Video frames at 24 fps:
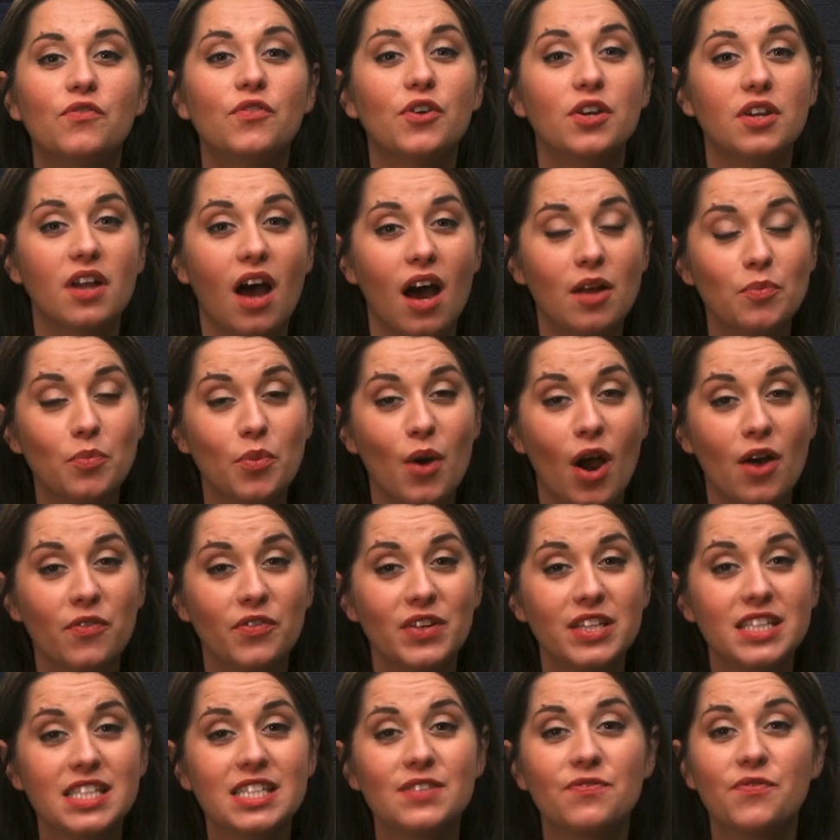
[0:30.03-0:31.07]
For
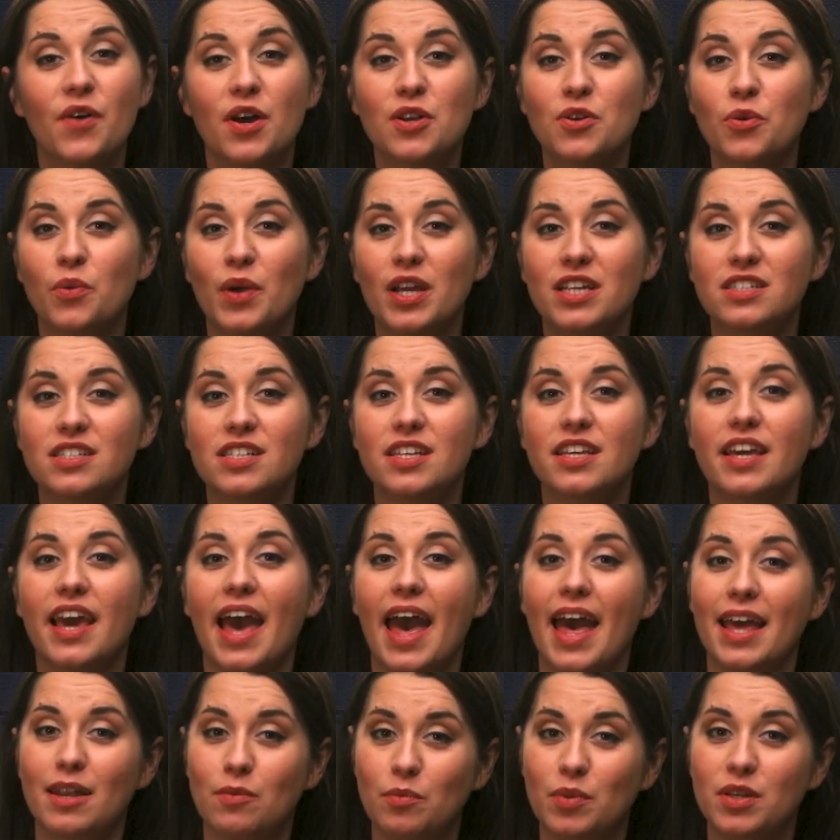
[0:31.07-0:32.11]
nonprofits, fundraising
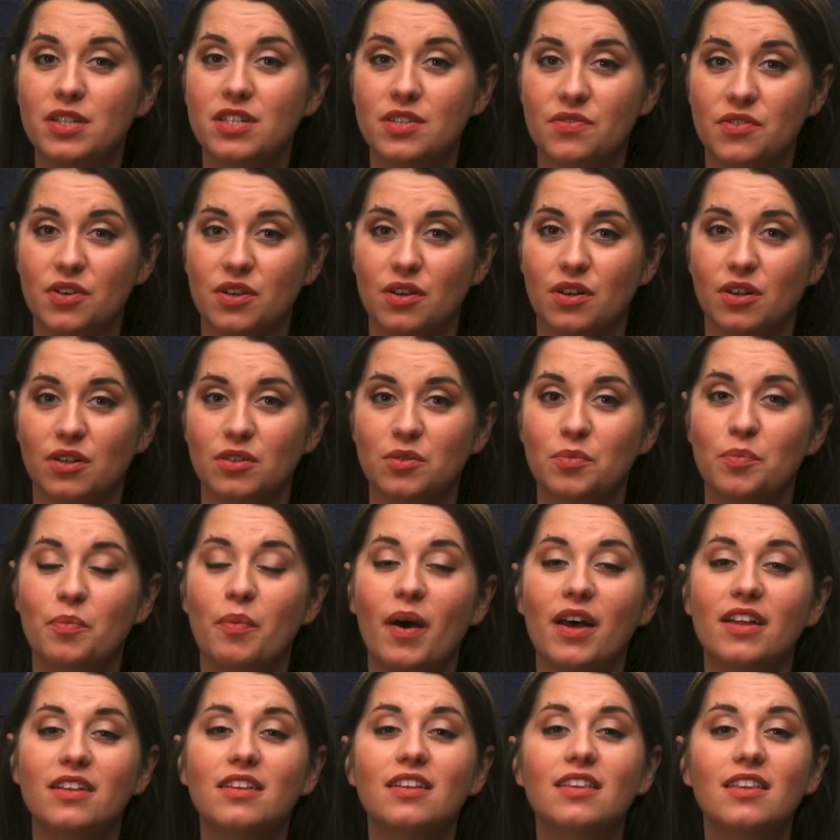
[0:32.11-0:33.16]
can be difficult,
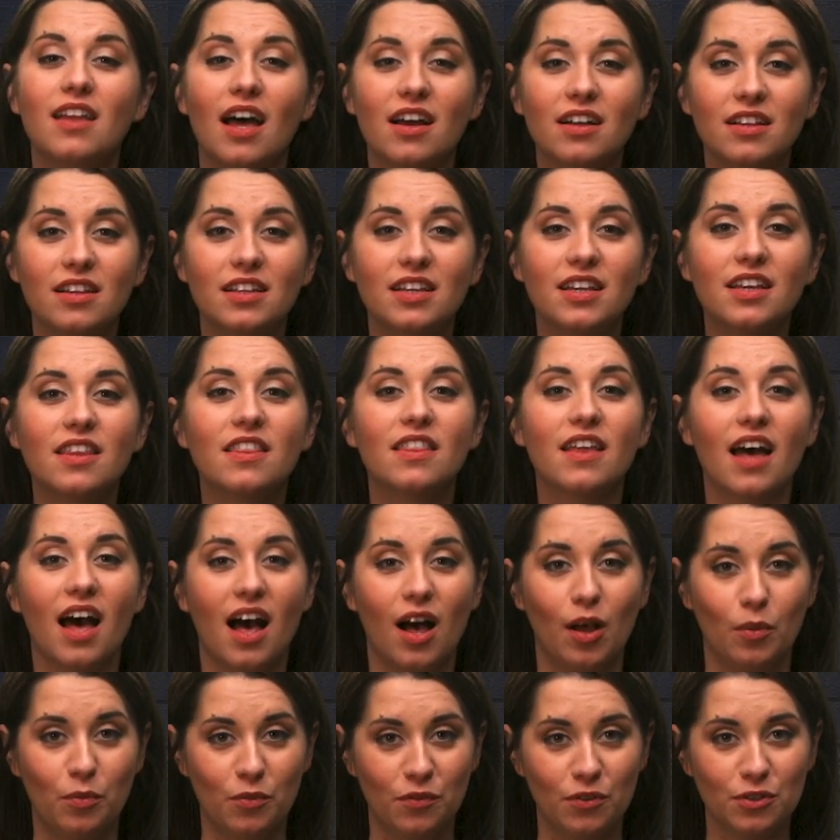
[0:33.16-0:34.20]
but luckily the
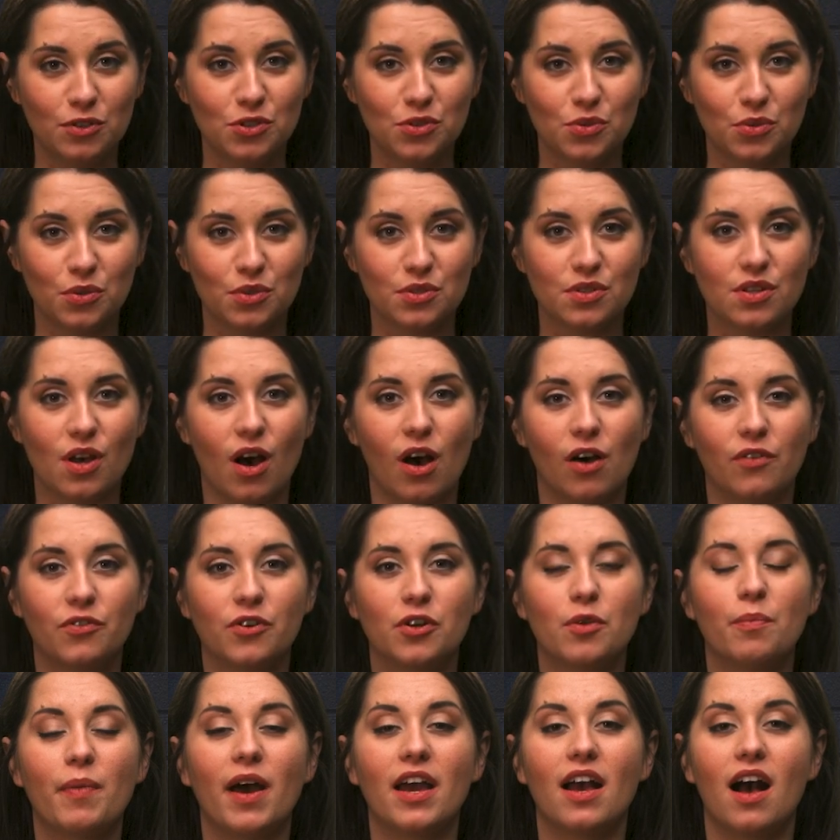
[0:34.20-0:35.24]
helpful tools
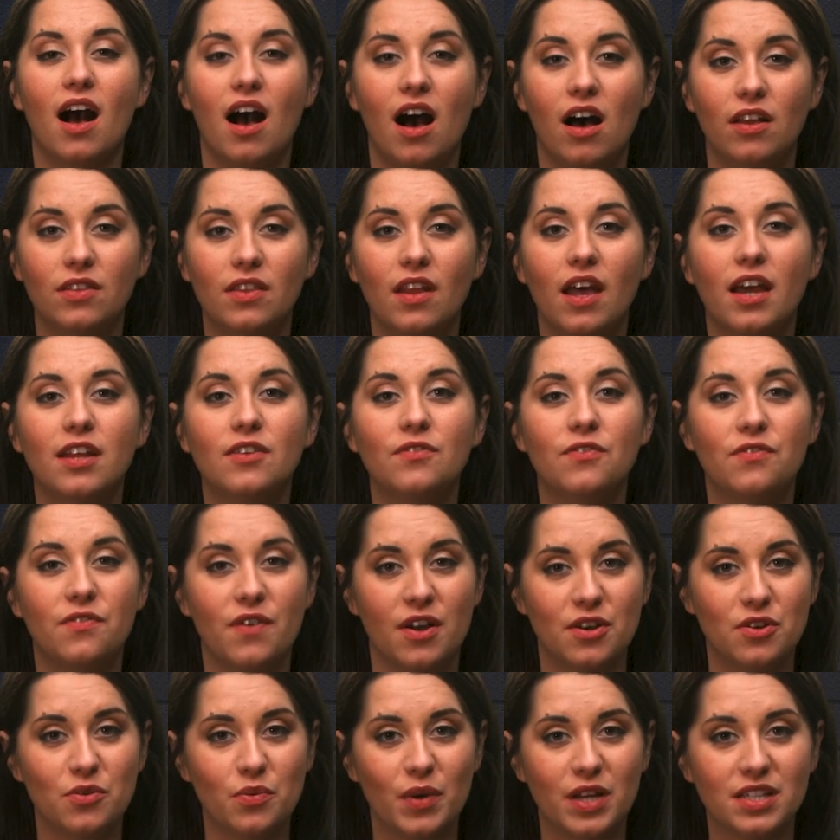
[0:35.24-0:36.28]
offered by online
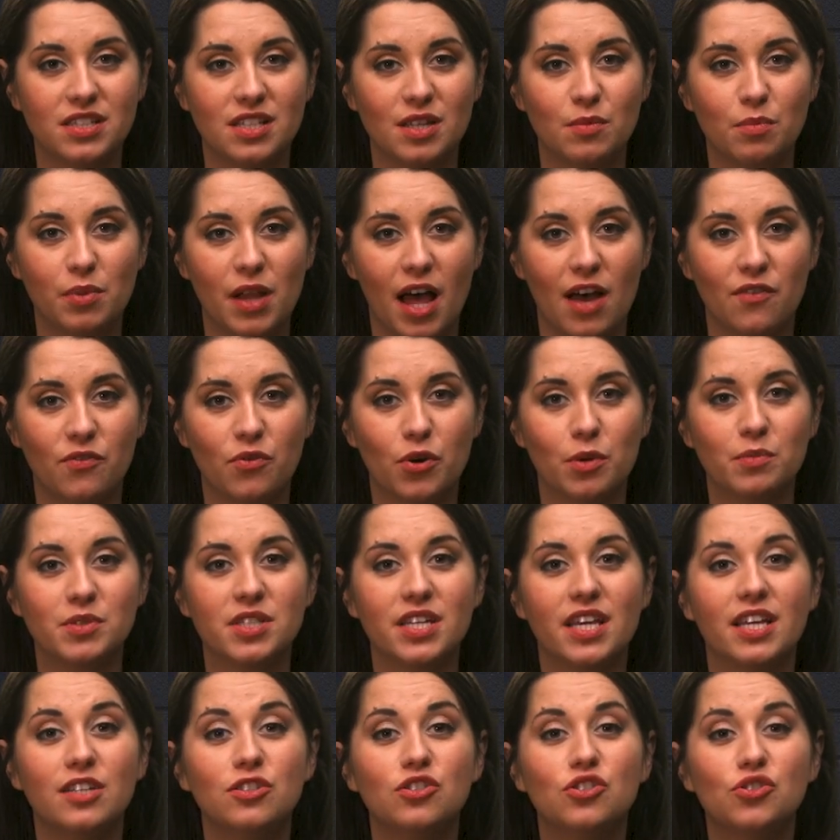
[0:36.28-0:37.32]
fundraising platforms
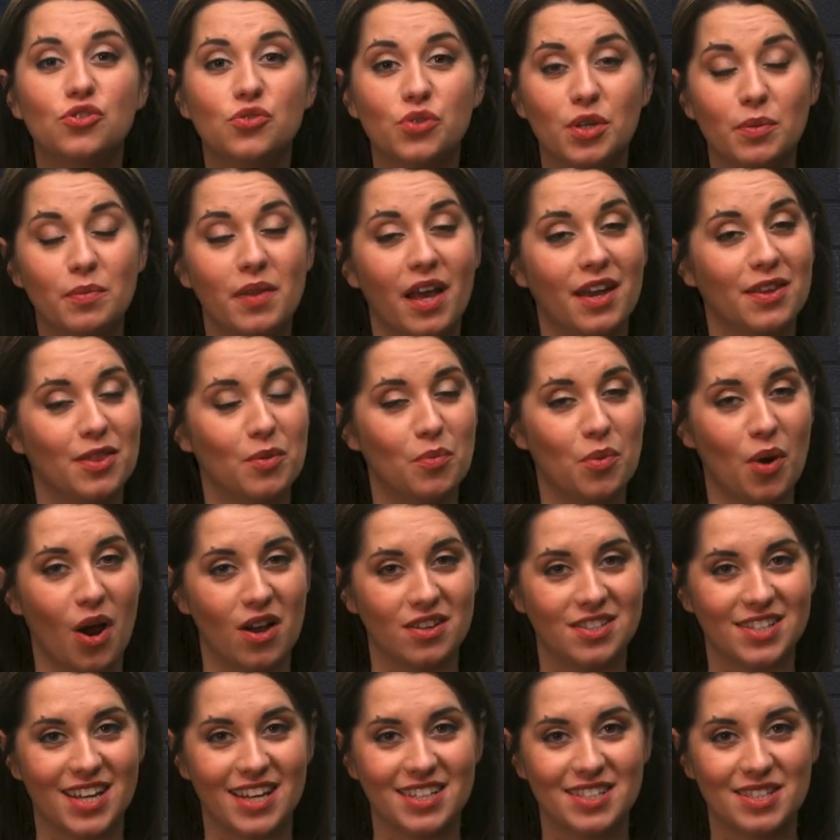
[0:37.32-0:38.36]
can streamline the
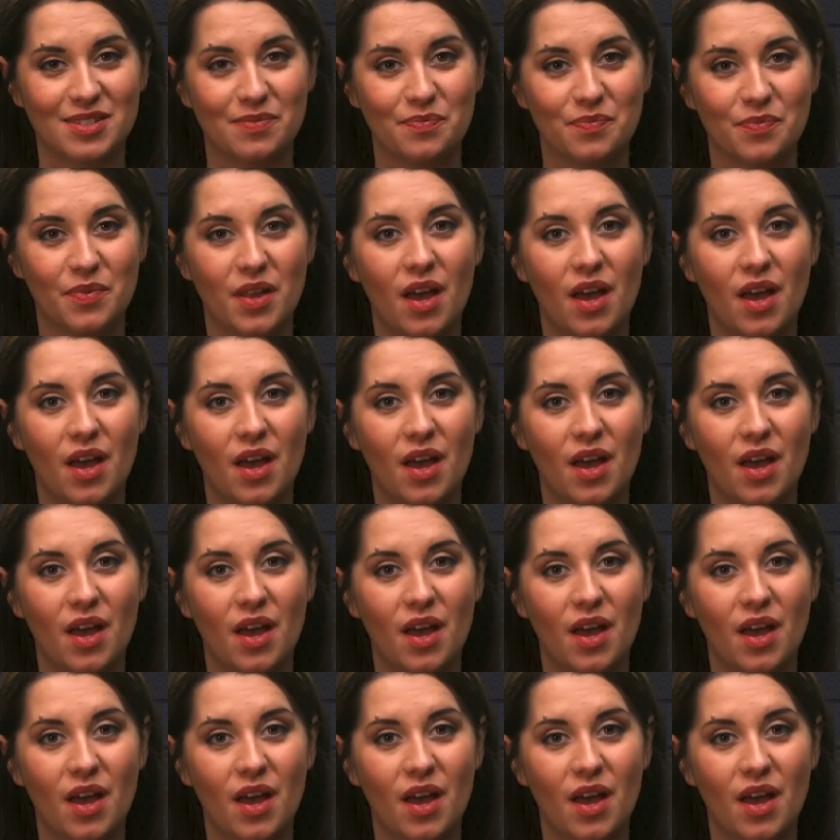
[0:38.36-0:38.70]
process.